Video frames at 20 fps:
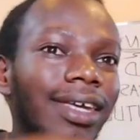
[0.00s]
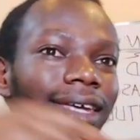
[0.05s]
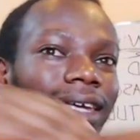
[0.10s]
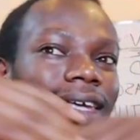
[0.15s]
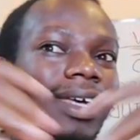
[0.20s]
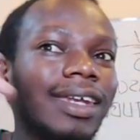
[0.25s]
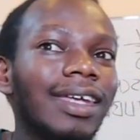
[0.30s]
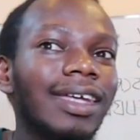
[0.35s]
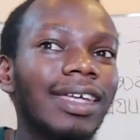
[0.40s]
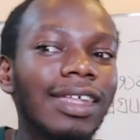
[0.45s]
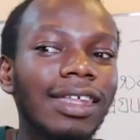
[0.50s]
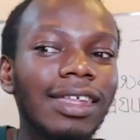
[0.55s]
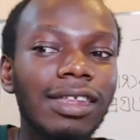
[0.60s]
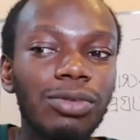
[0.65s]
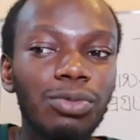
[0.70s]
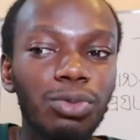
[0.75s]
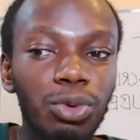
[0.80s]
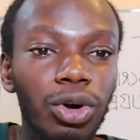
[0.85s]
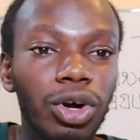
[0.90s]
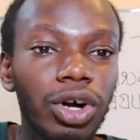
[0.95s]
it
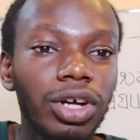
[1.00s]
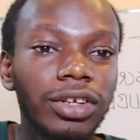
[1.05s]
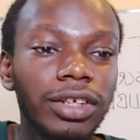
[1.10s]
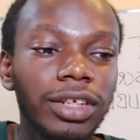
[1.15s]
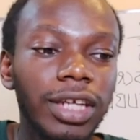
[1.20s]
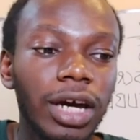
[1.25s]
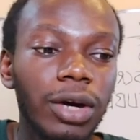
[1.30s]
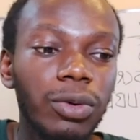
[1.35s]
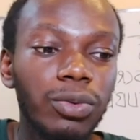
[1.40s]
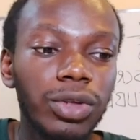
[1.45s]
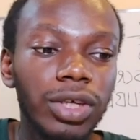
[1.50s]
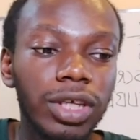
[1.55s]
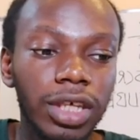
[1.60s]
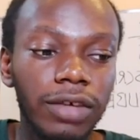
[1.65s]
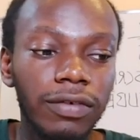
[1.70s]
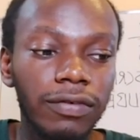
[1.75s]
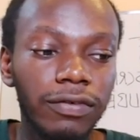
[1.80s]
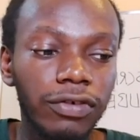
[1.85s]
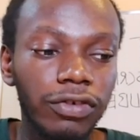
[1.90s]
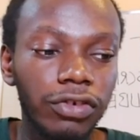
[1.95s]
is what that will
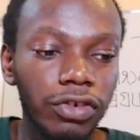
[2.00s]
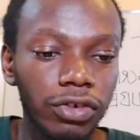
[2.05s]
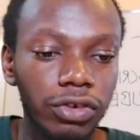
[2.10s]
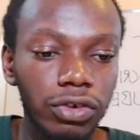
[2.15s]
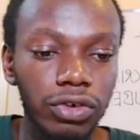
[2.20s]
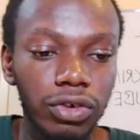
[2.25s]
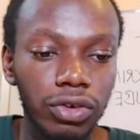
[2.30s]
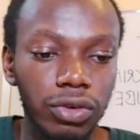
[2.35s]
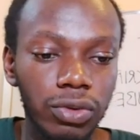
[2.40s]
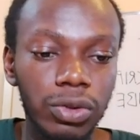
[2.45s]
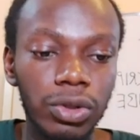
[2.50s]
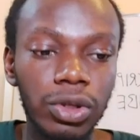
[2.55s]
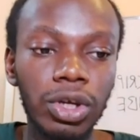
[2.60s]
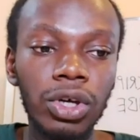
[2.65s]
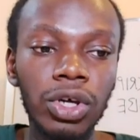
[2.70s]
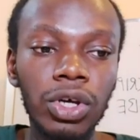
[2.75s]
give you,